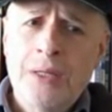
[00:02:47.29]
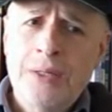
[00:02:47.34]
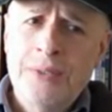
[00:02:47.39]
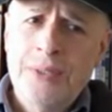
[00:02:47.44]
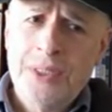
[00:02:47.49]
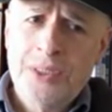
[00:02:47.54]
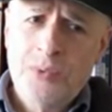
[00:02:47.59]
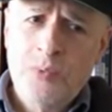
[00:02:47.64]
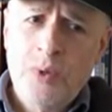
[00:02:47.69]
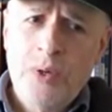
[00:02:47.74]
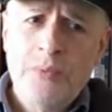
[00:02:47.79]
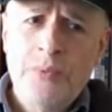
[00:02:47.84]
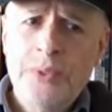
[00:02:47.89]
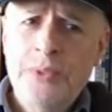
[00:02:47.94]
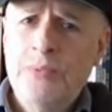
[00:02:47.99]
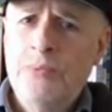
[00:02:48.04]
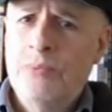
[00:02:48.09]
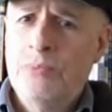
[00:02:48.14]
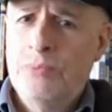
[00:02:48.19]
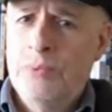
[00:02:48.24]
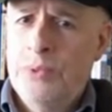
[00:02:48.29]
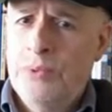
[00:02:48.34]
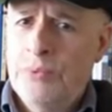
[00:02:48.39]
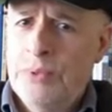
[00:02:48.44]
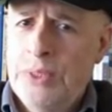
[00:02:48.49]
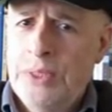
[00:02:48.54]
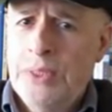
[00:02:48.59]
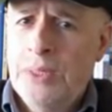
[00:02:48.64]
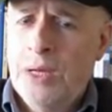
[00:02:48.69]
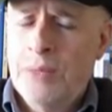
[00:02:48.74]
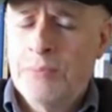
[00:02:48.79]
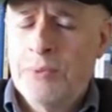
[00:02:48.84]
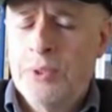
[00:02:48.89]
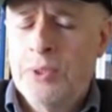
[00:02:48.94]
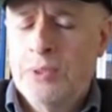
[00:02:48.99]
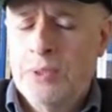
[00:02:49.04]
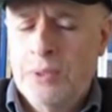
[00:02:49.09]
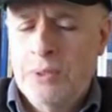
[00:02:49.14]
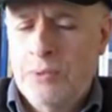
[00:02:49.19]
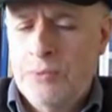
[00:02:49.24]
That's why I'm going
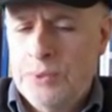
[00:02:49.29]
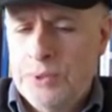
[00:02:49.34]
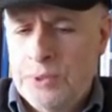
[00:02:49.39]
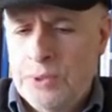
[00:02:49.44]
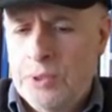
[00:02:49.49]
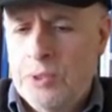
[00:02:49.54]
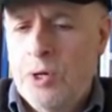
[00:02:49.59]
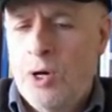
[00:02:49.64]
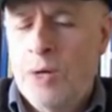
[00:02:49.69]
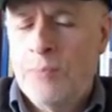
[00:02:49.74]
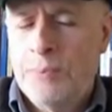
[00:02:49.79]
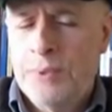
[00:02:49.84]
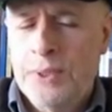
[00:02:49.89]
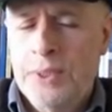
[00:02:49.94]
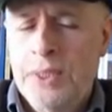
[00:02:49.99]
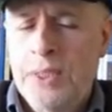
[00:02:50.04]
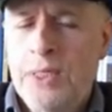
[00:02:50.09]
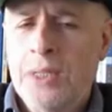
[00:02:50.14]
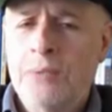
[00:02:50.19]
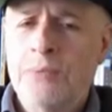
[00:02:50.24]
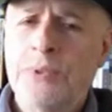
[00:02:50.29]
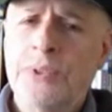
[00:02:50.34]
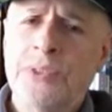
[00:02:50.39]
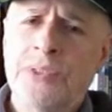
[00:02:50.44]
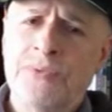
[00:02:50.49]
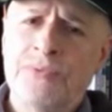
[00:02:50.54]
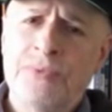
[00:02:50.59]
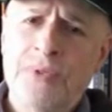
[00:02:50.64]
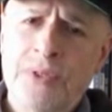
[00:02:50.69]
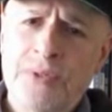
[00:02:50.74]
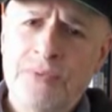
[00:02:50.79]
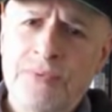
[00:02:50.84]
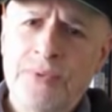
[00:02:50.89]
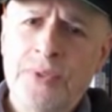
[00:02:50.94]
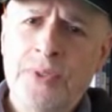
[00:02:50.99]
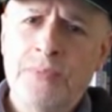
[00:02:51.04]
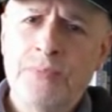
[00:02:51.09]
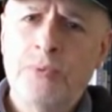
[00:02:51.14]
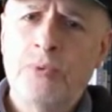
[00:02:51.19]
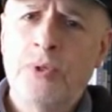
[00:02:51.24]
to go into carpet care, which is very,
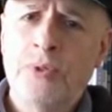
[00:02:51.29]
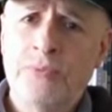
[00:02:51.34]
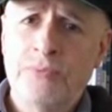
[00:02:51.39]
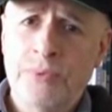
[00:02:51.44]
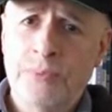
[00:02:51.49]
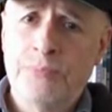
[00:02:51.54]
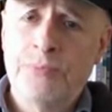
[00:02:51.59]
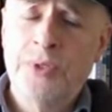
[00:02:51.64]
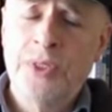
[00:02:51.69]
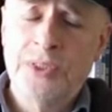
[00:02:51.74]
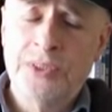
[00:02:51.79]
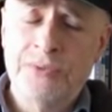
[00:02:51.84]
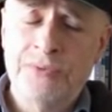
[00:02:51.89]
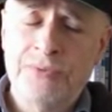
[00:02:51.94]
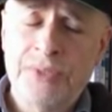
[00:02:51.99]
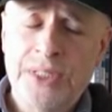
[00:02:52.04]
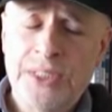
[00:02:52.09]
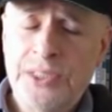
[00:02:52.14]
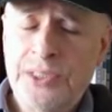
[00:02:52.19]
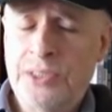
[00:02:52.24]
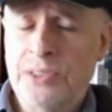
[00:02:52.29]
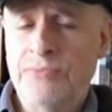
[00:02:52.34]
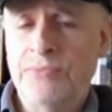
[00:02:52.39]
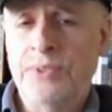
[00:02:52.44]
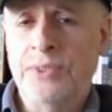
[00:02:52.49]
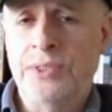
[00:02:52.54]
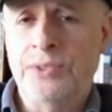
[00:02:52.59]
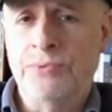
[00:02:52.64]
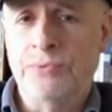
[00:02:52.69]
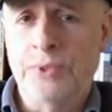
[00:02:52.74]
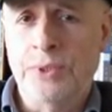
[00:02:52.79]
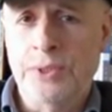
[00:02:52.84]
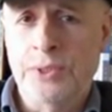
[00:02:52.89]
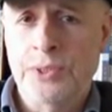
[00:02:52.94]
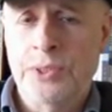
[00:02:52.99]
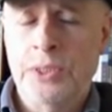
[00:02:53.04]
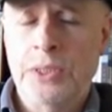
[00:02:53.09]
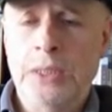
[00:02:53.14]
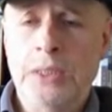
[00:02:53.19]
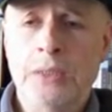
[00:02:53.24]
very important for the preservation of these rugs.